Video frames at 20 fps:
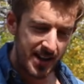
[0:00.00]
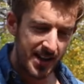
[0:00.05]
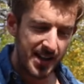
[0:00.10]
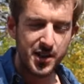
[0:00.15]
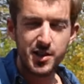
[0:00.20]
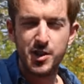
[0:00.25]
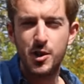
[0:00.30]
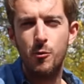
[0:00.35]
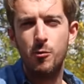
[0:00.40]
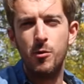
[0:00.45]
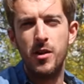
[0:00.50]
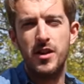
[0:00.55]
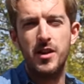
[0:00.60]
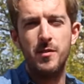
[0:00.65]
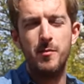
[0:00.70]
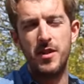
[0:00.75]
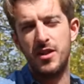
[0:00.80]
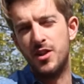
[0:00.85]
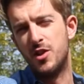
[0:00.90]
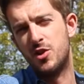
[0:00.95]
It's the
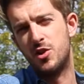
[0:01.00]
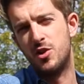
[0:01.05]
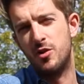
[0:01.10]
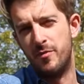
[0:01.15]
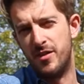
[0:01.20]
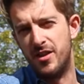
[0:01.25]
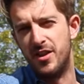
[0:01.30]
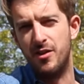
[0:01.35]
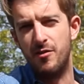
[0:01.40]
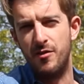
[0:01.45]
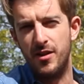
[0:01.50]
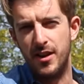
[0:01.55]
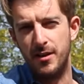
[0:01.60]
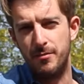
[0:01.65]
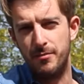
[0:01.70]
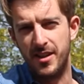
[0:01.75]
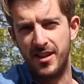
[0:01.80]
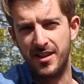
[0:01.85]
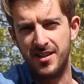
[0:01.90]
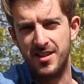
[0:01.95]
rhythm and the strumming that
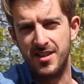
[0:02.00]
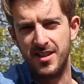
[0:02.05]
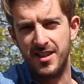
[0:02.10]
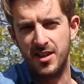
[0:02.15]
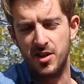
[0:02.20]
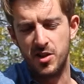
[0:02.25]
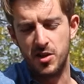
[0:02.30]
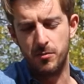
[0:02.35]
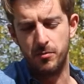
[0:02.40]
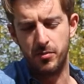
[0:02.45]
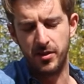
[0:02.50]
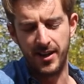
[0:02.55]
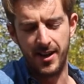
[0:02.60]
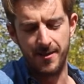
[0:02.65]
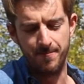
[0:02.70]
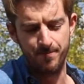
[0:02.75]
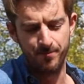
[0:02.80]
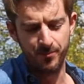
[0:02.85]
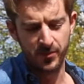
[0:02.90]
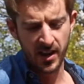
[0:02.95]
really picks things up
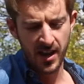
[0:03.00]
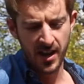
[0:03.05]
again.